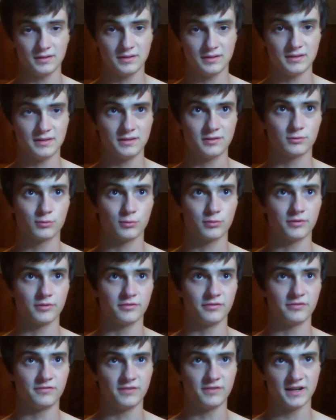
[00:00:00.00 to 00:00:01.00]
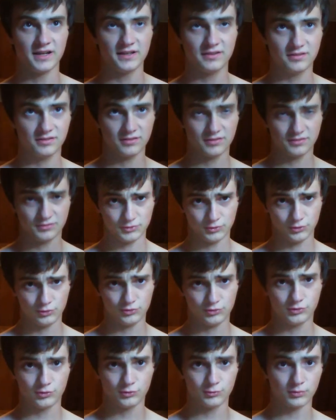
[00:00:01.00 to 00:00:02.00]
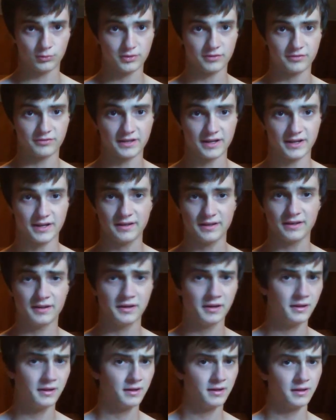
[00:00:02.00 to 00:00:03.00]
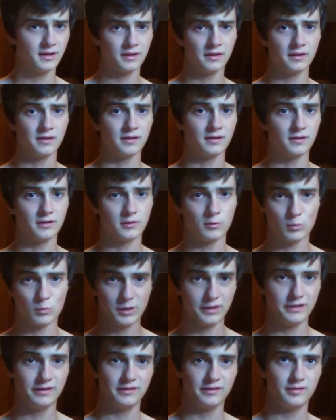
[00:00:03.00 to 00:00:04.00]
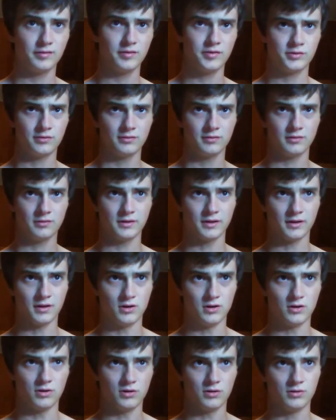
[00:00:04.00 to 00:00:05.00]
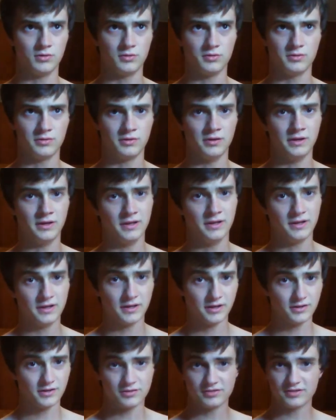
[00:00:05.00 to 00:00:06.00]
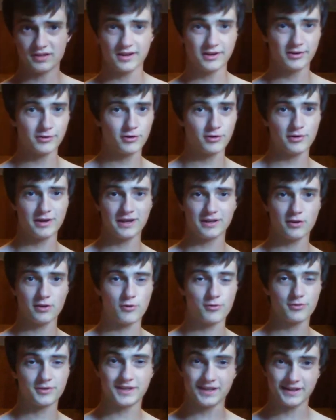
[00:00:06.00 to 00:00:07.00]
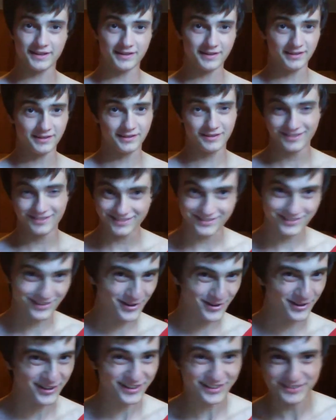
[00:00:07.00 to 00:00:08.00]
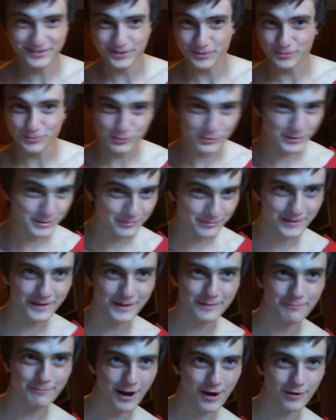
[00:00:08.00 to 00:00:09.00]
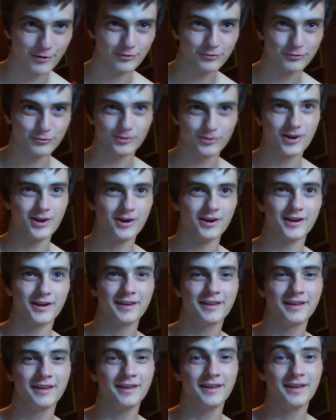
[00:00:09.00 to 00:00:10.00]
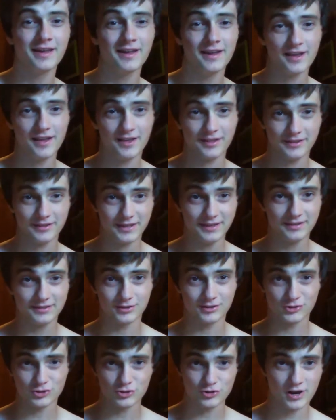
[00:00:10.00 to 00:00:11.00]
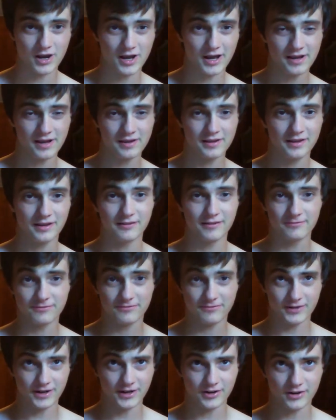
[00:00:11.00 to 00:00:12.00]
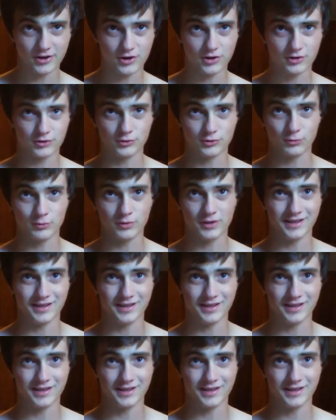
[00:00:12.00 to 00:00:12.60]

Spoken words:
He sort of fights, uses what he's got, and weaknesses, and all. You know, Sekiro ain't no deity, no supremely powerful god. Hell, he used to try and fight hard to